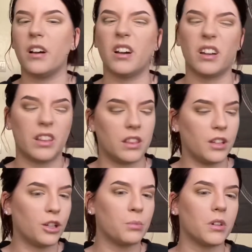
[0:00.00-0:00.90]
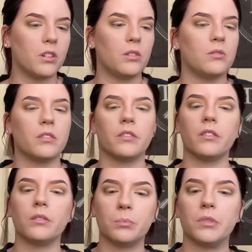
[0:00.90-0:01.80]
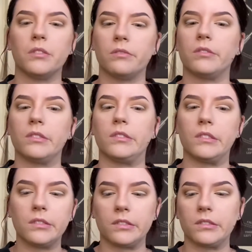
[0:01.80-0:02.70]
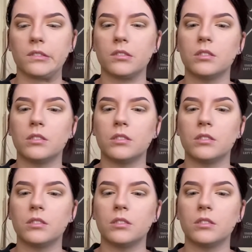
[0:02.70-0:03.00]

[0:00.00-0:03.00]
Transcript: I think I'm going to use a little bit of concealer.